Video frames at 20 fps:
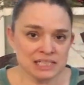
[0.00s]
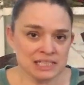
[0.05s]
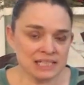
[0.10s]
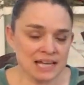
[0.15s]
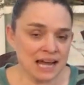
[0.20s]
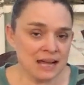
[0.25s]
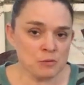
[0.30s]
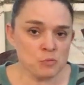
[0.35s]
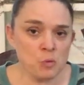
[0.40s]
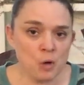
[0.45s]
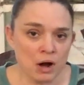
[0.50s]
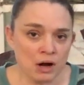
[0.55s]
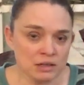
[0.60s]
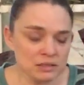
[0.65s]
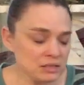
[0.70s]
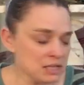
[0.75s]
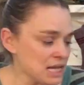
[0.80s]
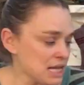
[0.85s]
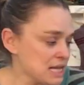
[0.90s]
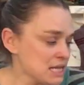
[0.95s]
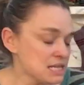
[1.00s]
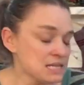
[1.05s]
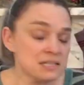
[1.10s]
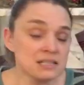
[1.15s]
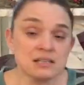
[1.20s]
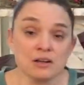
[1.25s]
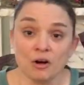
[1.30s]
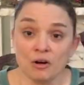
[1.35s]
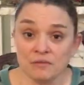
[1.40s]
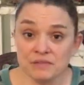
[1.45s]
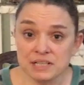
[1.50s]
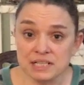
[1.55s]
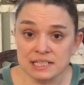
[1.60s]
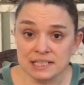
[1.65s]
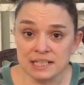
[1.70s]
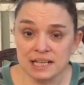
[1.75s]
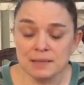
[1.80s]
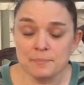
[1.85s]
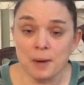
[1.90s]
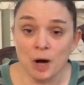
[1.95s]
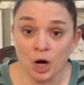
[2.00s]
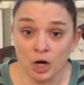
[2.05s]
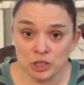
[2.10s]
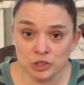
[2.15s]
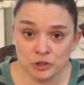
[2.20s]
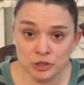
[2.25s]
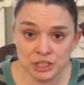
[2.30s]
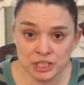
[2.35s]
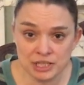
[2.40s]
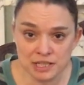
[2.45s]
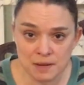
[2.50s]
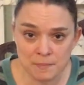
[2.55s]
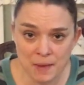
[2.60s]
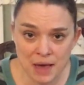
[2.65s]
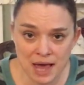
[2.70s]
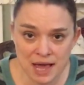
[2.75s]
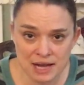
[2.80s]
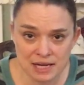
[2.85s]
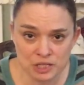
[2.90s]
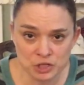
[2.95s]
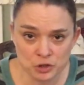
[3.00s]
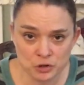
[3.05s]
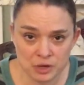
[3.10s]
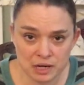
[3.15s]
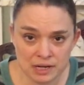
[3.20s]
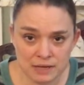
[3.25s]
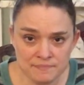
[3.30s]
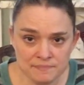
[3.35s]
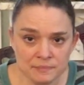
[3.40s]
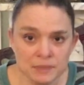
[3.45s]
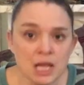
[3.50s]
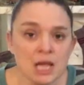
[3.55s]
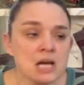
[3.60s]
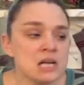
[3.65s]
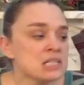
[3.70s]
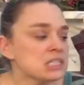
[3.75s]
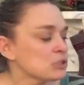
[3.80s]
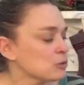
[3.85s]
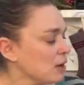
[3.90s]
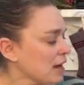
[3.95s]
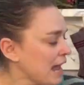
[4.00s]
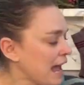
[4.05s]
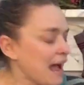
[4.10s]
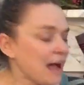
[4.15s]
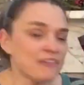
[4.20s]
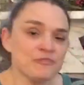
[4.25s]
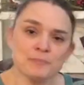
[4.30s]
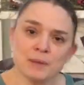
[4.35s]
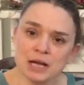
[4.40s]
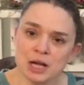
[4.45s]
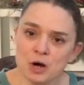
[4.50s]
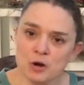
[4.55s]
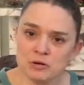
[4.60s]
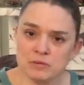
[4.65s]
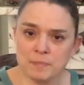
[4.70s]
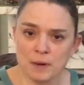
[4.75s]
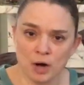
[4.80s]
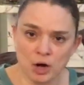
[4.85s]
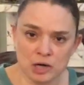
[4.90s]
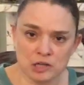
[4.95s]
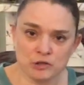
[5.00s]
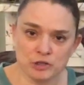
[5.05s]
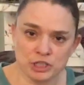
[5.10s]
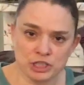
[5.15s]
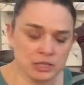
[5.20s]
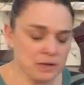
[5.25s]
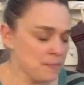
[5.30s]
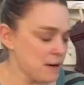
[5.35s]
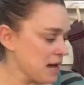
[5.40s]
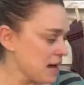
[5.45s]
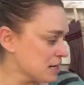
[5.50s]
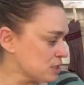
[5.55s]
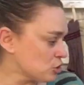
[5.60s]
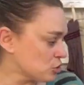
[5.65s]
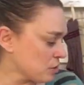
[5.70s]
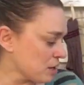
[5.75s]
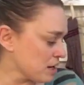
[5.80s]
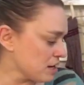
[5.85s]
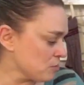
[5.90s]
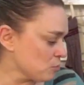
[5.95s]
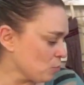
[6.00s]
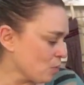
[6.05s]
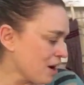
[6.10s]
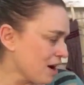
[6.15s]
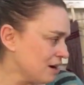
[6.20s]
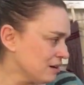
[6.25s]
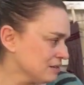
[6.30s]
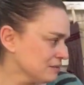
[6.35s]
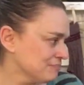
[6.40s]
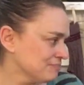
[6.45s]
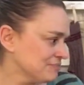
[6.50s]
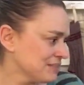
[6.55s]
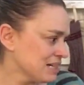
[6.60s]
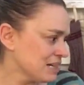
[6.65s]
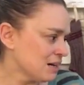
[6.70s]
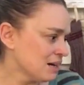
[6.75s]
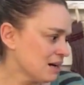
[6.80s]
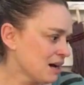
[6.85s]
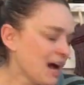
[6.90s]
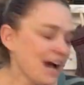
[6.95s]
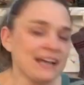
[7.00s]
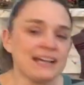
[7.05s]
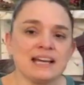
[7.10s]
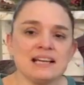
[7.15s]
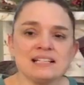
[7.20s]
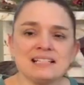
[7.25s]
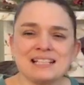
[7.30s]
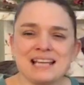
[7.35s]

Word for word: day one is obviously Partridge in a Pear Tree. So I have my own partridge in a pear tree. Well, I guess